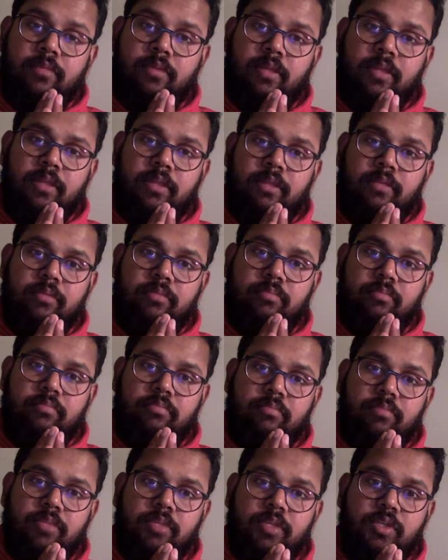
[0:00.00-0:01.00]
and
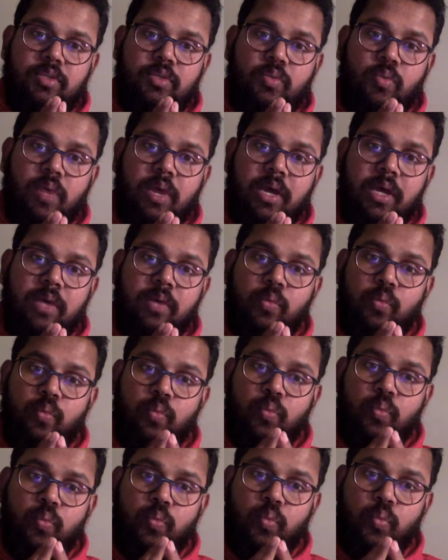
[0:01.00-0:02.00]
this is why
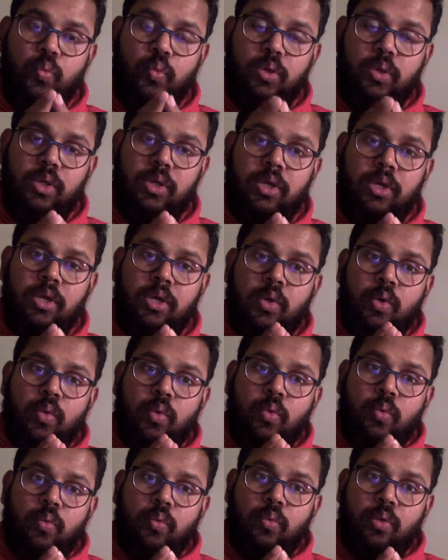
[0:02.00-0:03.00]
we
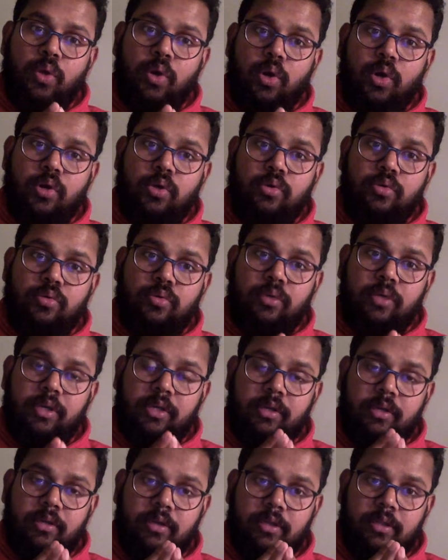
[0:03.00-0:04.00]
are
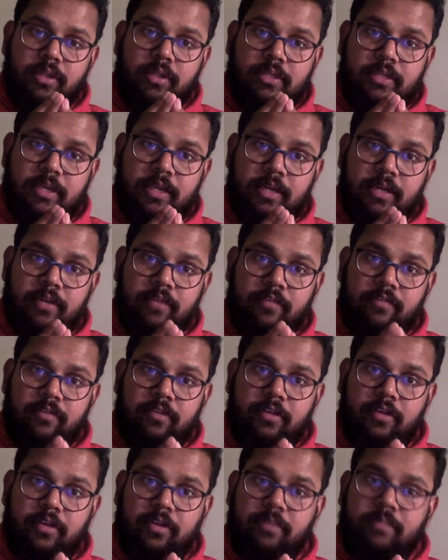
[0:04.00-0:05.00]
doing this kind of
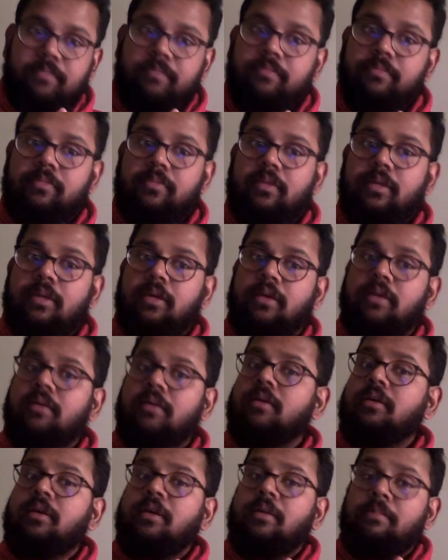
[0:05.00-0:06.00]

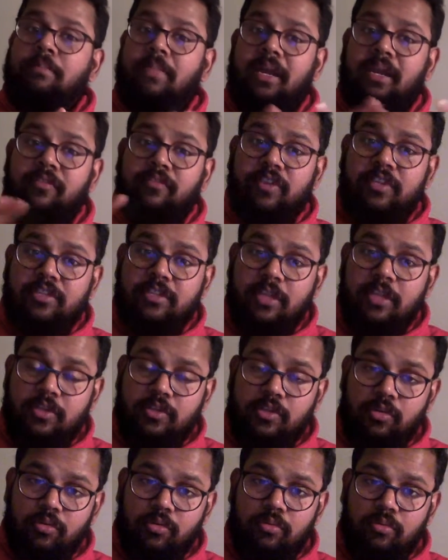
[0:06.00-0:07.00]

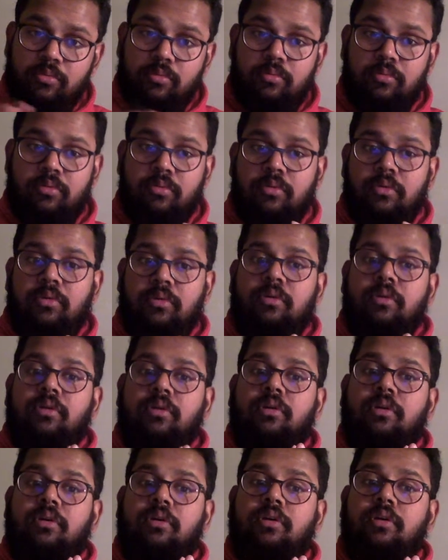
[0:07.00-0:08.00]
manifestation
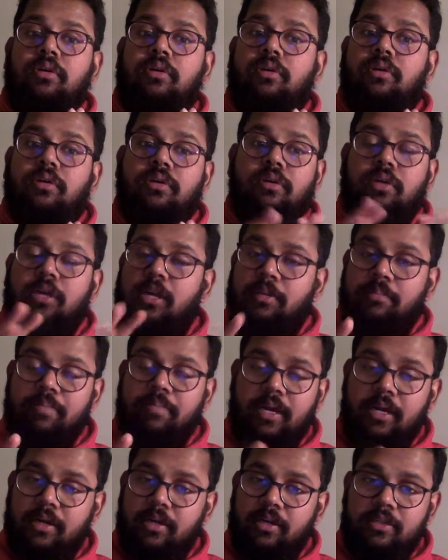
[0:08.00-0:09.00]
in
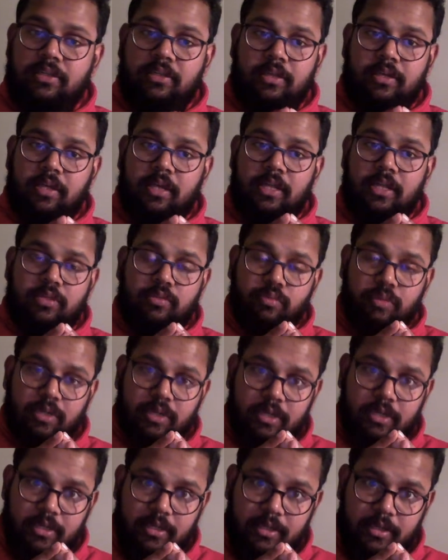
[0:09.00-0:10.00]
Paris and
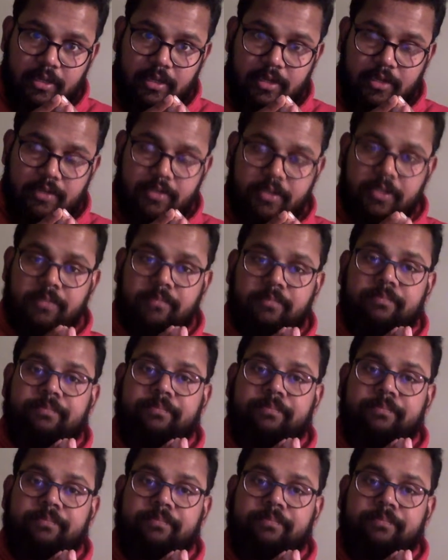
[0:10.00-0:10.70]
elsewhere in the country.